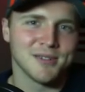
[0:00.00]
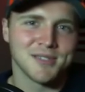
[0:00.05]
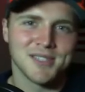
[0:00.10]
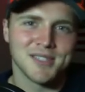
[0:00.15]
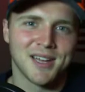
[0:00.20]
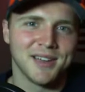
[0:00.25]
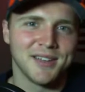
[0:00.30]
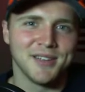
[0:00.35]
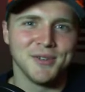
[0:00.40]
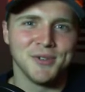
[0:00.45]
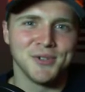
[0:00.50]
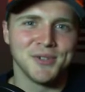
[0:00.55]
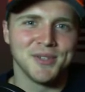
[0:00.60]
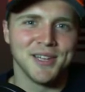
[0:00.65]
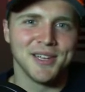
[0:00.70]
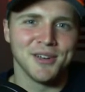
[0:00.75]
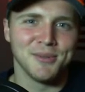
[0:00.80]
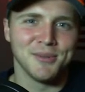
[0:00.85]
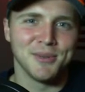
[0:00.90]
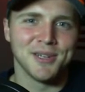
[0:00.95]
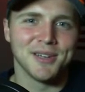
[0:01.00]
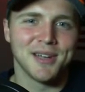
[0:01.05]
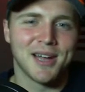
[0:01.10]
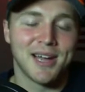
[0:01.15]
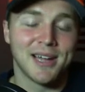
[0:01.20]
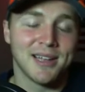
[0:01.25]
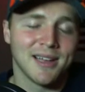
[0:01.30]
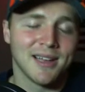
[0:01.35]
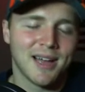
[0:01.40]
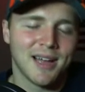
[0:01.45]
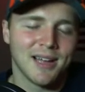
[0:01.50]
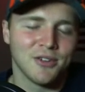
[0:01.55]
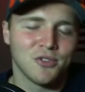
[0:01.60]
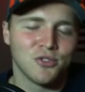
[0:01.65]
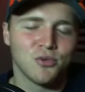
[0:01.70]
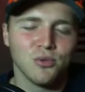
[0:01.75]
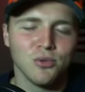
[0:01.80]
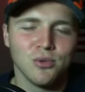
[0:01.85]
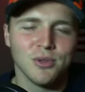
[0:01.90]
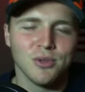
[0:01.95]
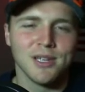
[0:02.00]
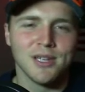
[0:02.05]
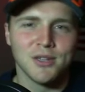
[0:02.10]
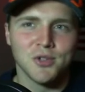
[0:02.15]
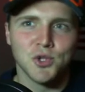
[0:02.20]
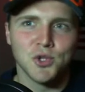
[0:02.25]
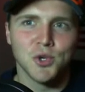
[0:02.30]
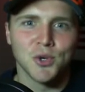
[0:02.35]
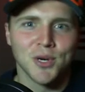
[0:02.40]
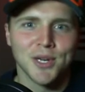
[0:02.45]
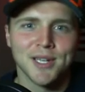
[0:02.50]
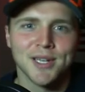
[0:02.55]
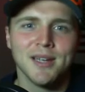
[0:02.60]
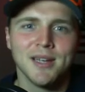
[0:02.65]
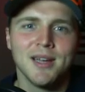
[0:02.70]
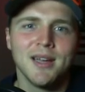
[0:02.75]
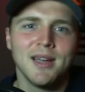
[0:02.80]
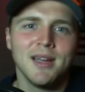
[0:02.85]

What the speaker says: It's not a huge deal, but I truly enjoyed